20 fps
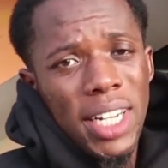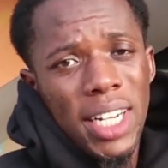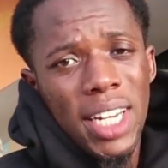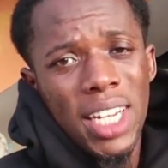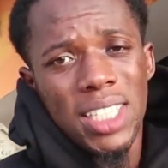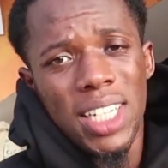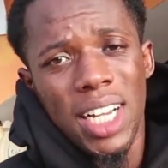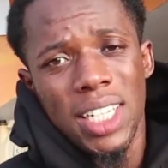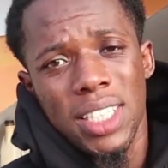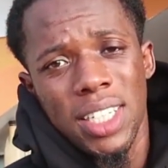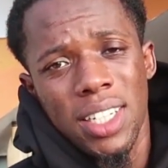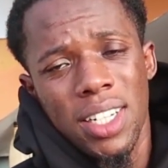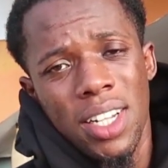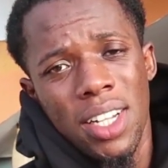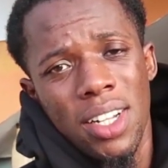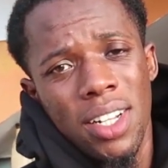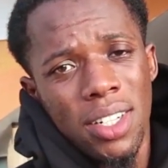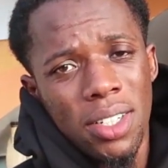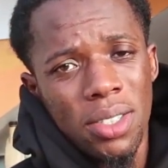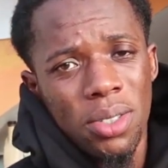Nick Nation.
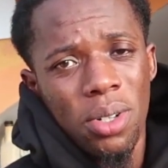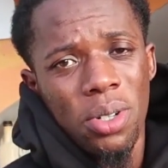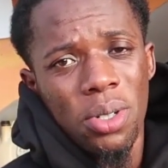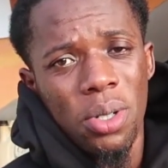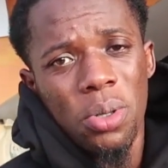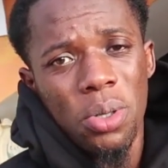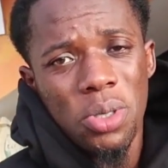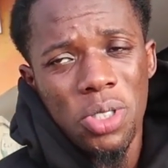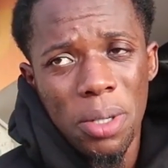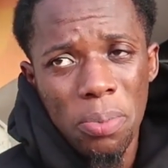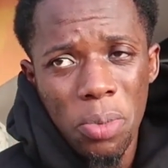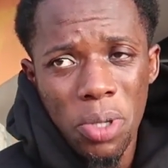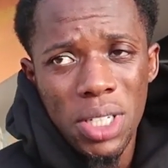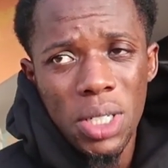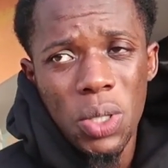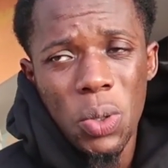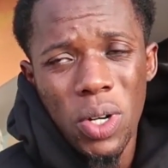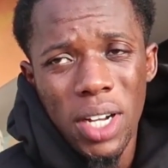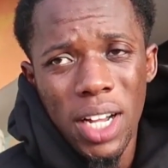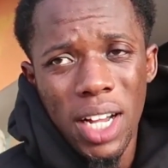Don't know, support
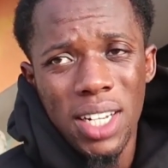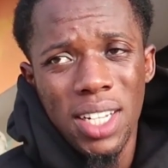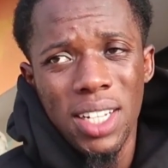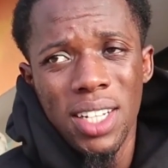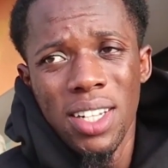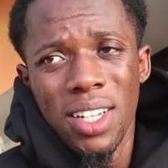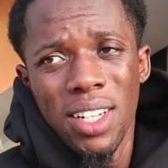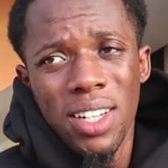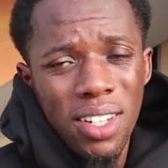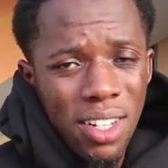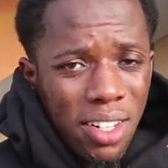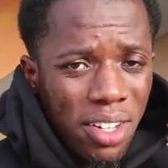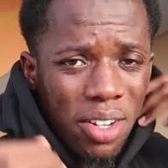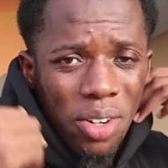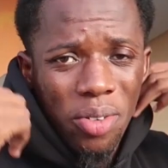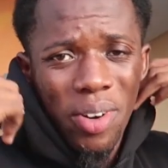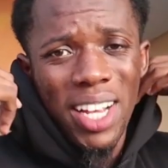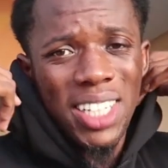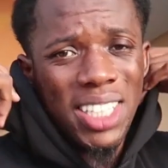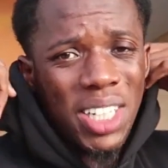the local
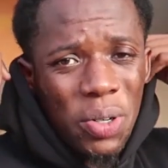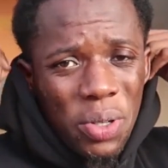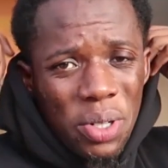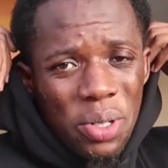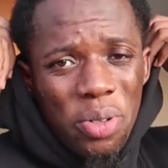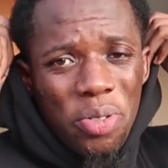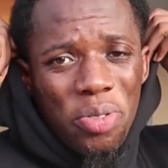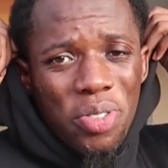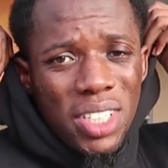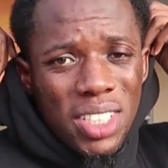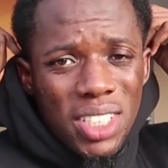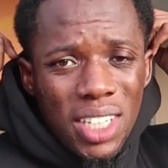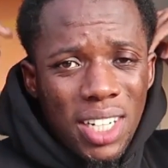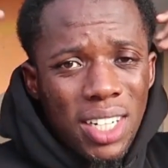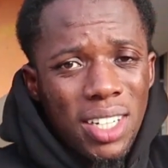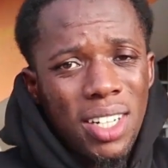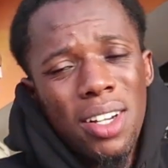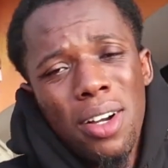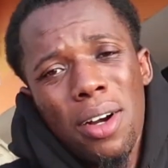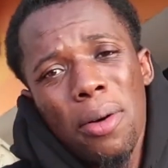Rice Clothing
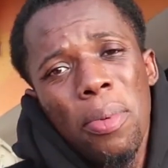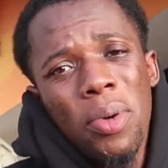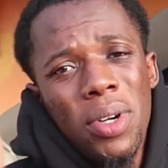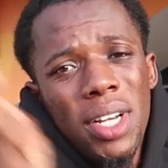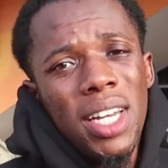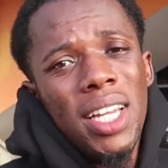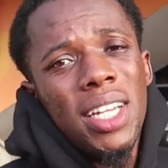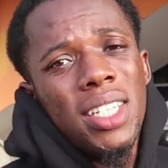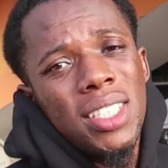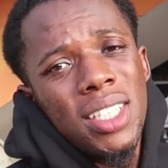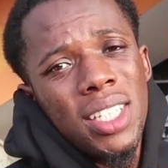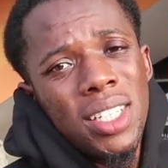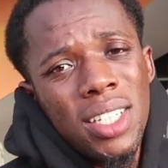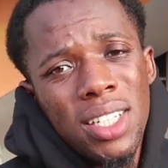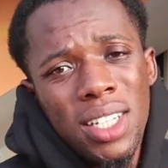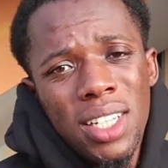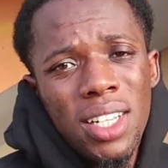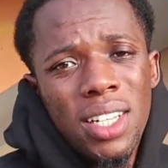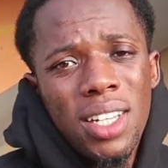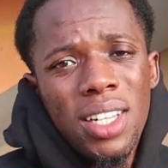official. I'll put the links
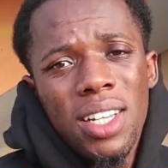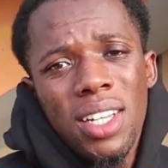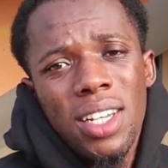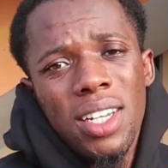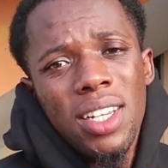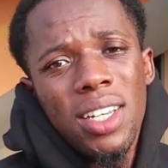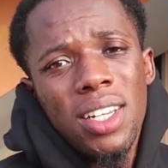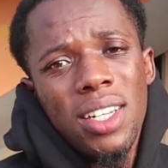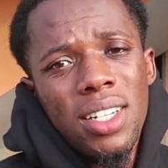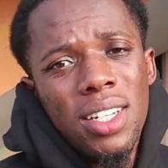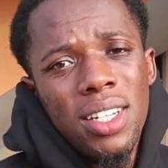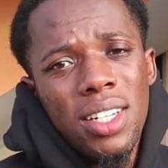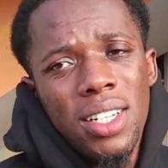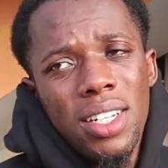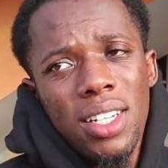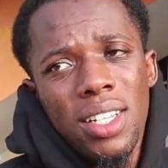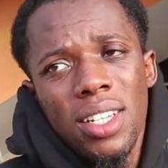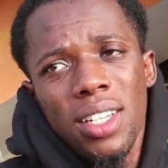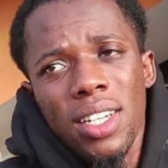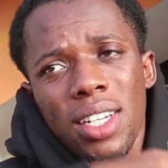in
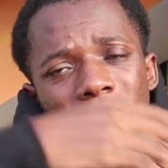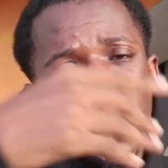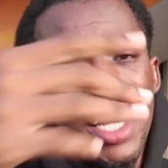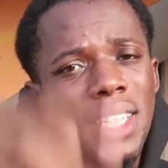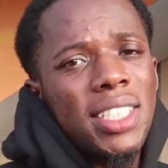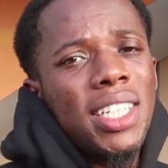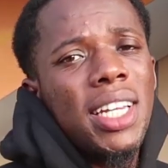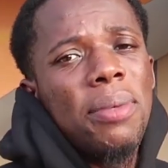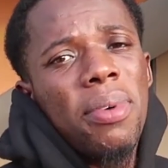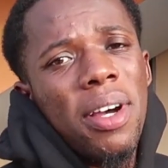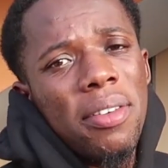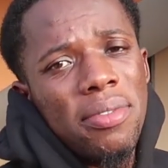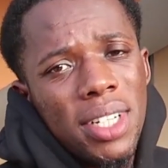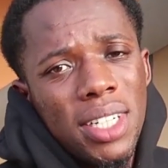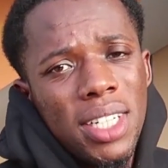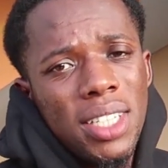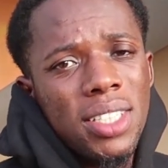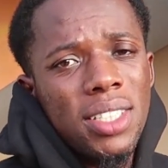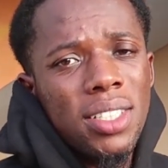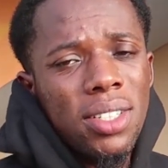the next clip
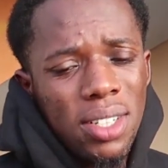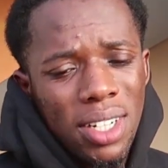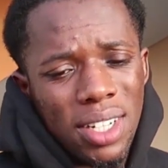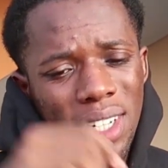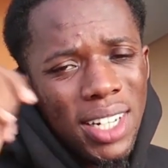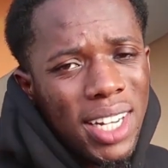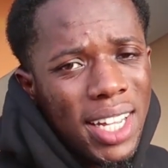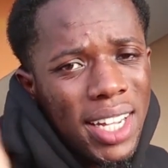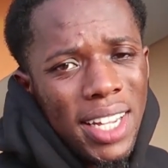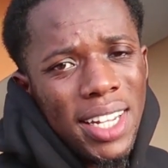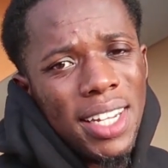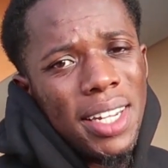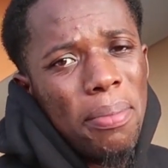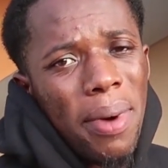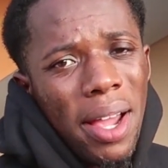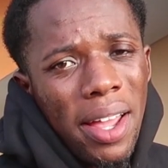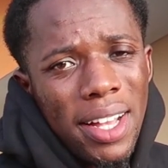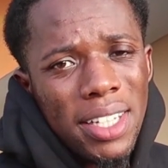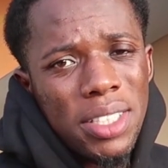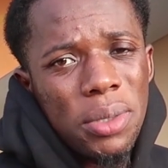after this. Link in the
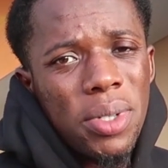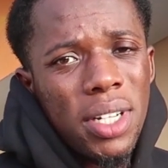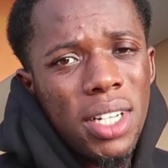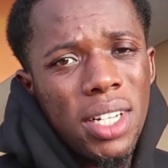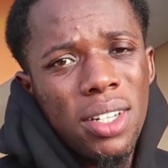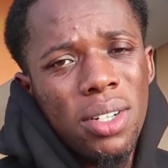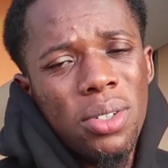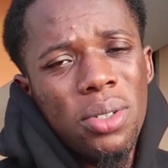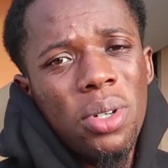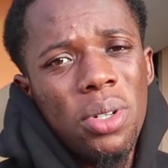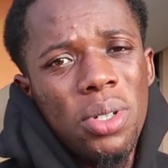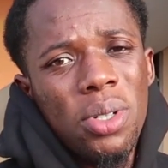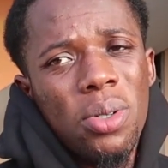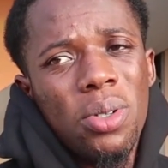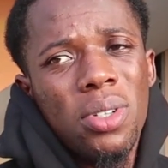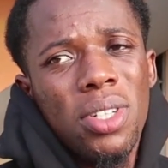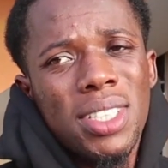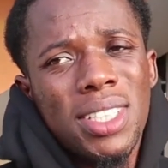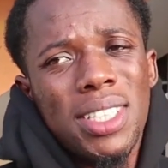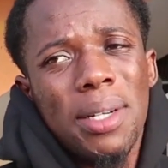bio as well. I don't
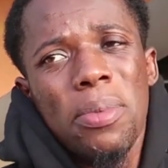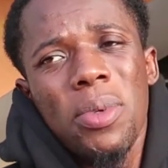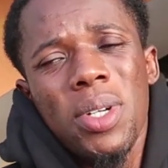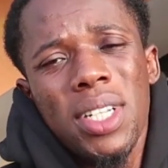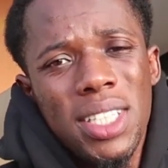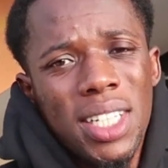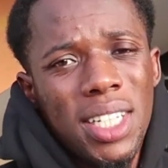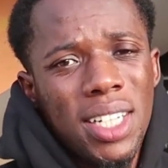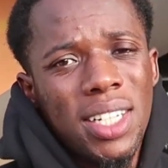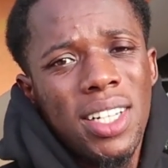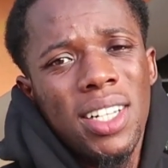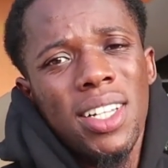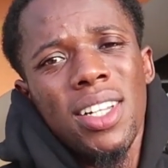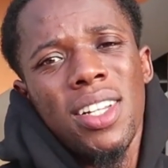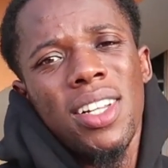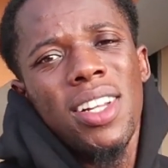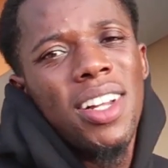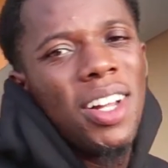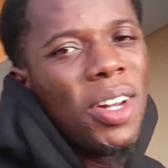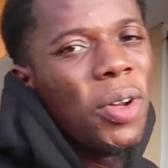know, support the thing.
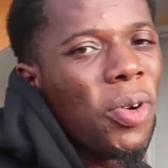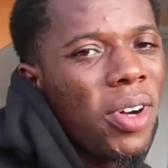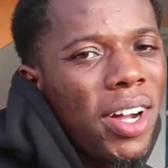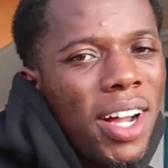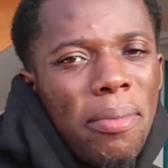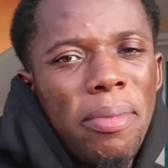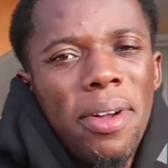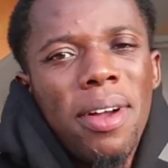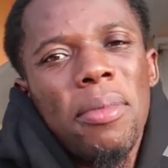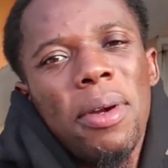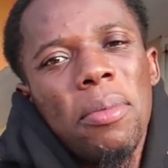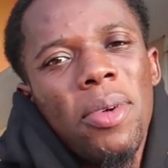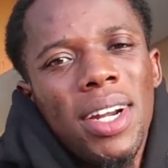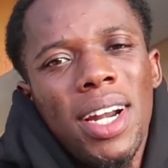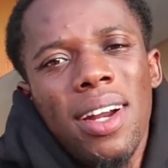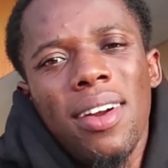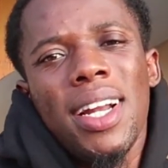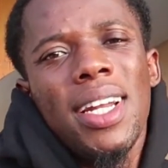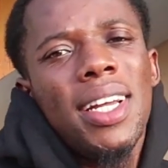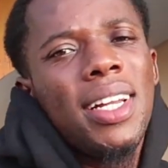Local, be up my
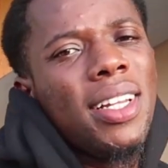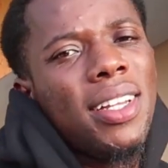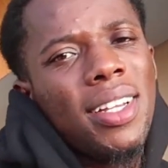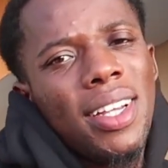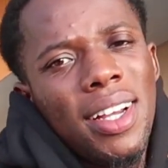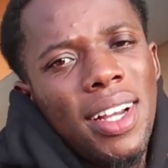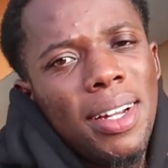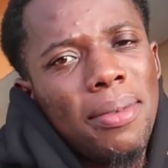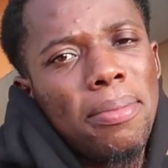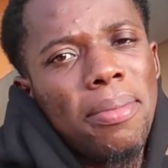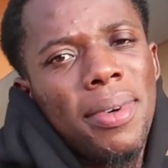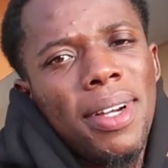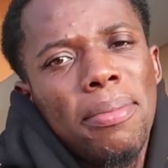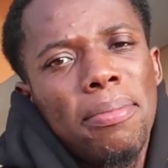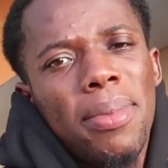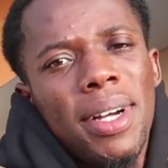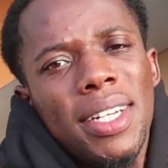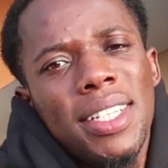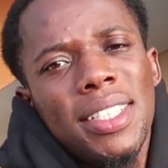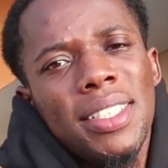brother Ranel and
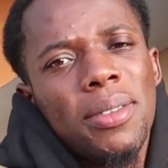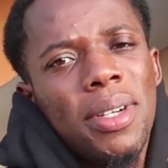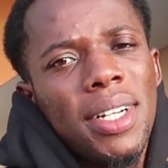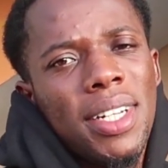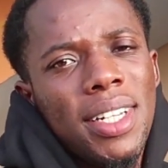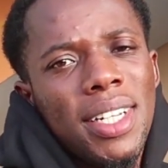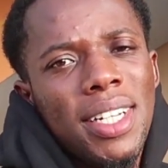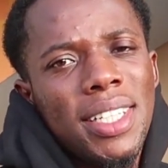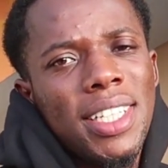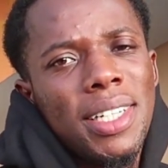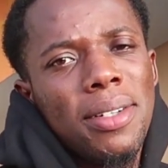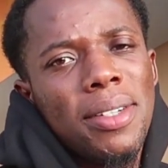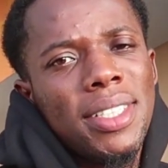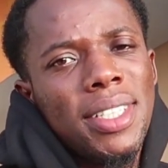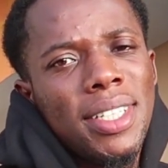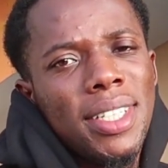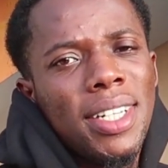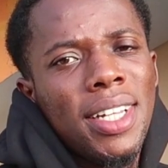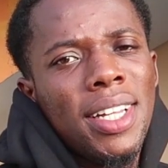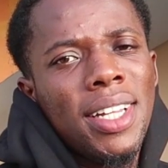fan this one. And that's what I
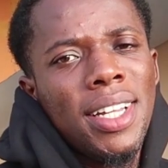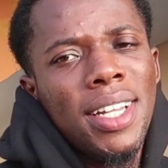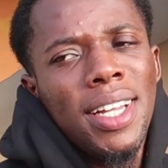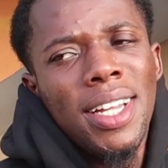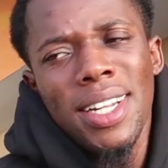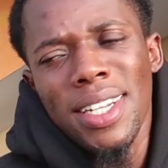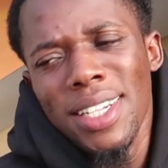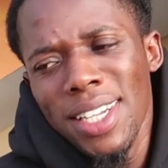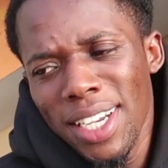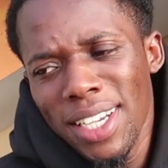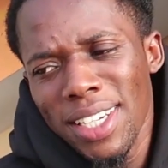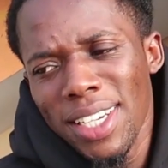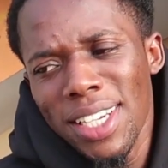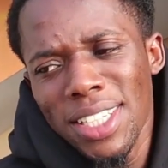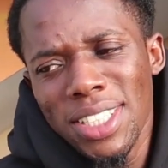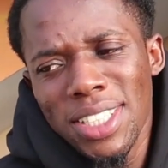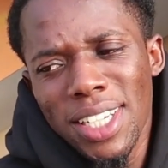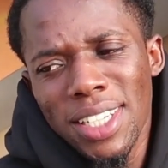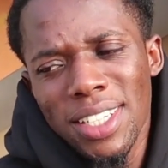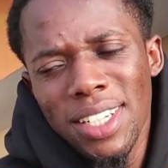say. Nick
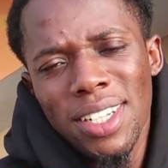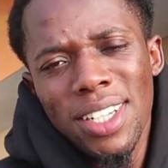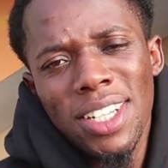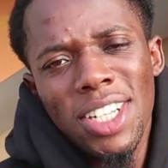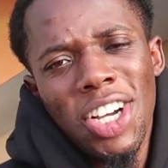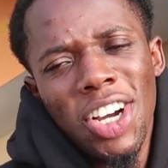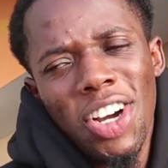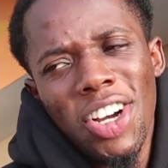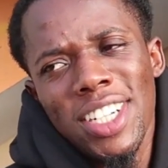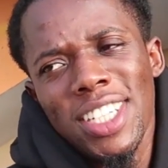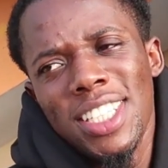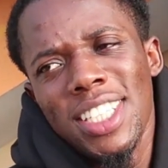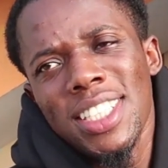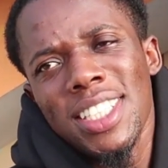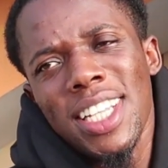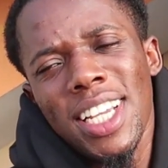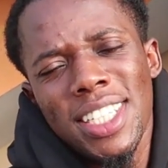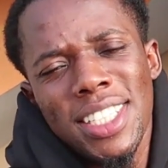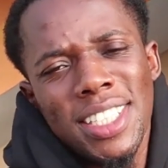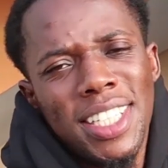Nation,
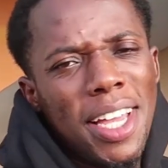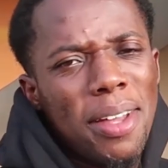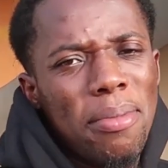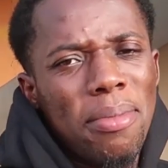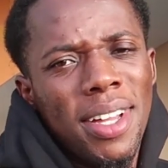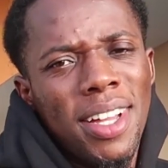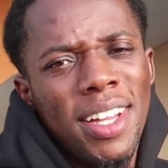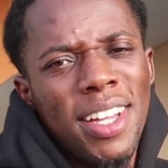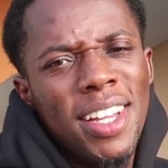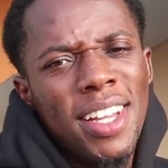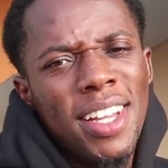until next time.